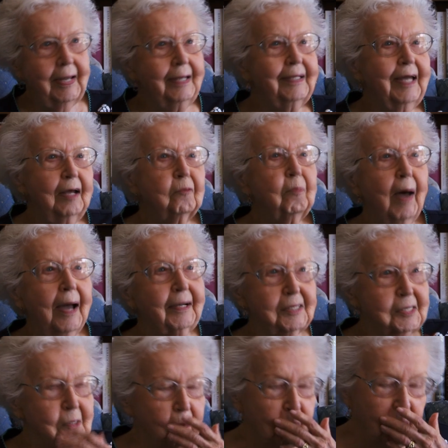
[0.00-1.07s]
they'd get back
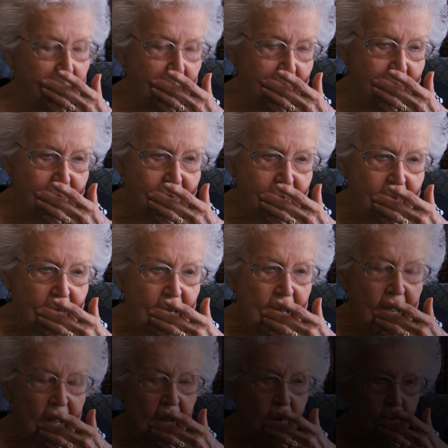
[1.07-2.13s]
some way.
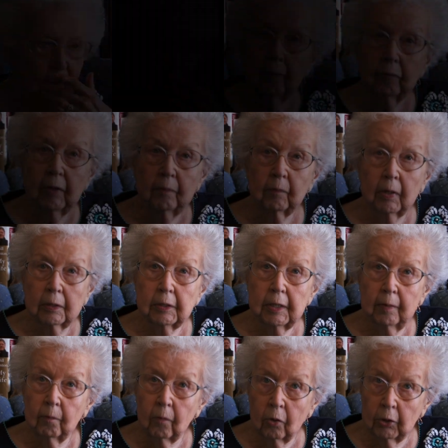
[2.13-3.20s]
Every
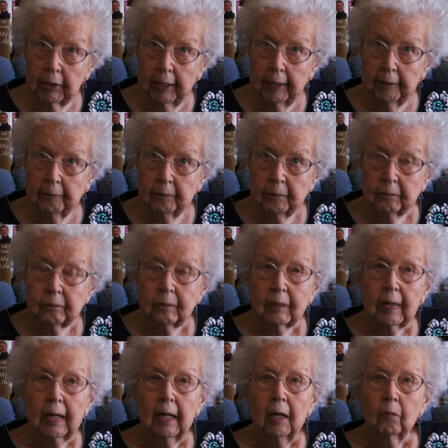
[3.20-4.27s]
Monday morning,
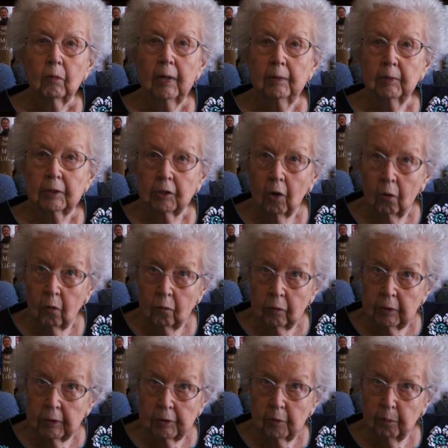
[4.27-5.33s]
we would go
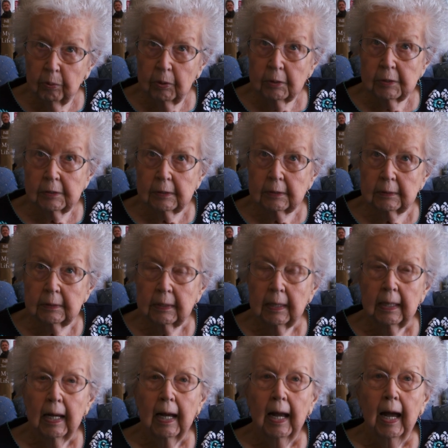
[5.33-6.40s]
over to the prison
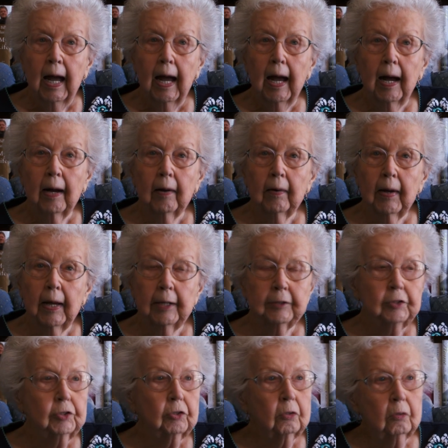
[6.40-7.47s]
uh,
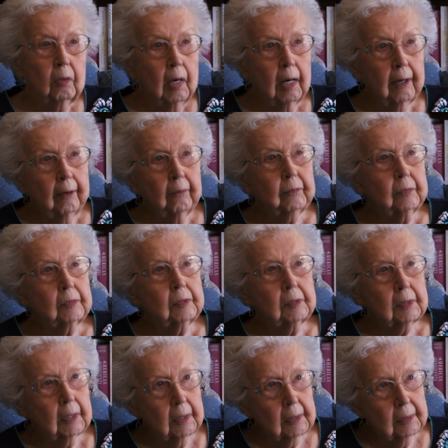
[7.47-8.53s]
and do um,
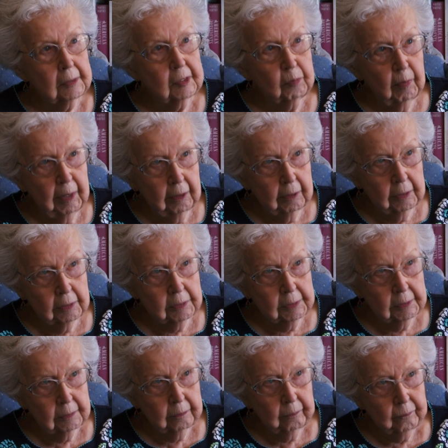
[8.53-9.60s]

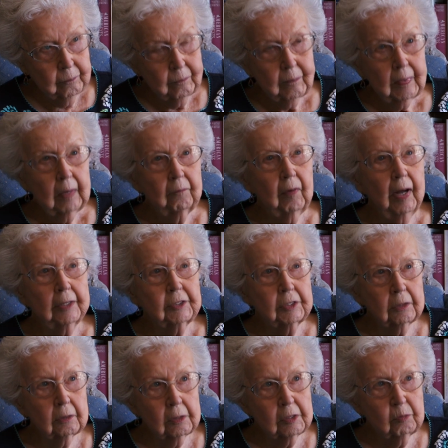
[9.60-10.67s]
smears,
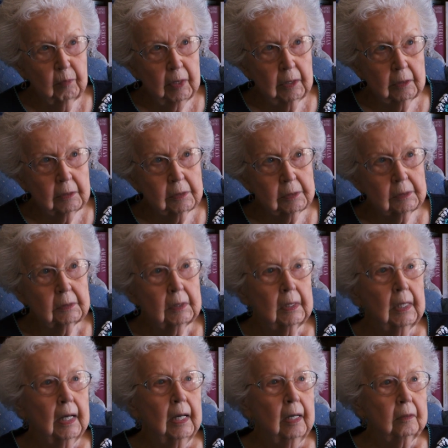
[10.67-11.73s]
vaginal smears,
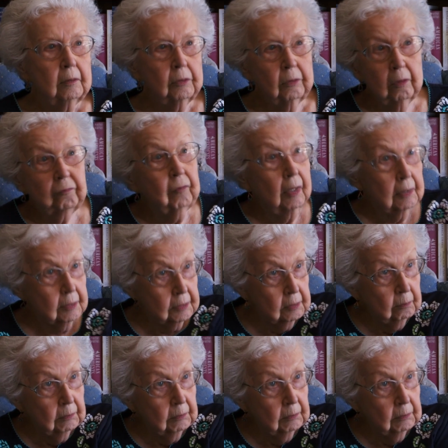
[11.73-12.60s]
do a